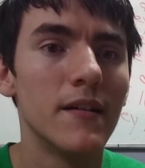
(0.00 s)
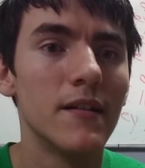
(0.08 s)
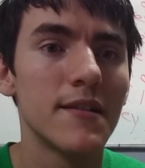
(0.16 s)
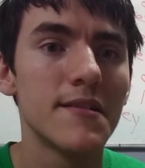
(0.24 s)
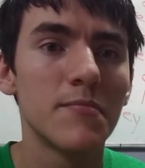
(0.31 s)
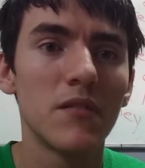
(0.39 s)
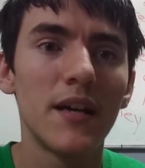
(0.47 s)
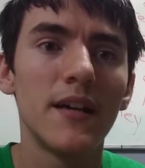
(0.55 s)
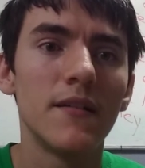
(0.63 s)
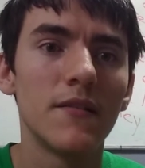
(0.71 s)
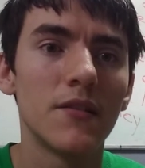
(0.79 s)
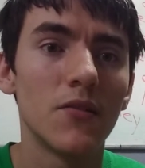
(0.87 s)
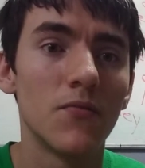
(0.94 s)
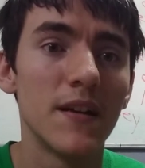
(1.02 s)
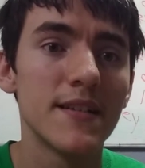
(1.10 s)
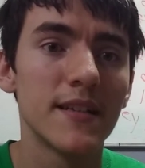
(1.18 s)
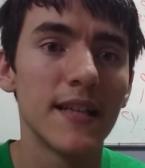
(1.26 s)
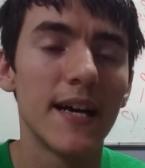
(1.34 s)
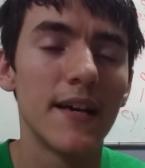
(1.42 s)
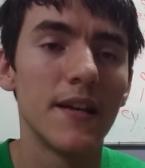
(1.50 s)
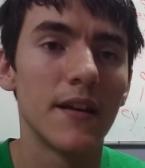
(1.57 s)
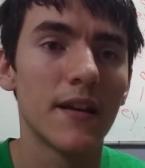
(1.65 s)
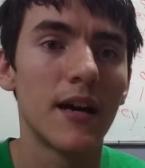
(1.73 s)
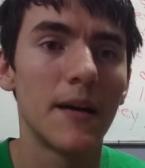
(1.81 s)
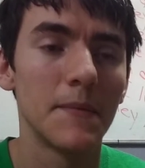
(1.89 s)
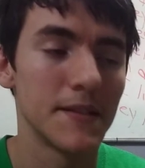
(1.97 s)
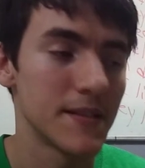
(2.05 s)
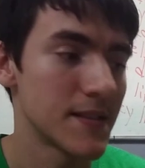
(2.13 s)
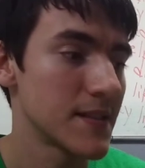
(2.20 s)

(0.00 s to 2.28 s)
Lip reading: explain the rest of that in the comments.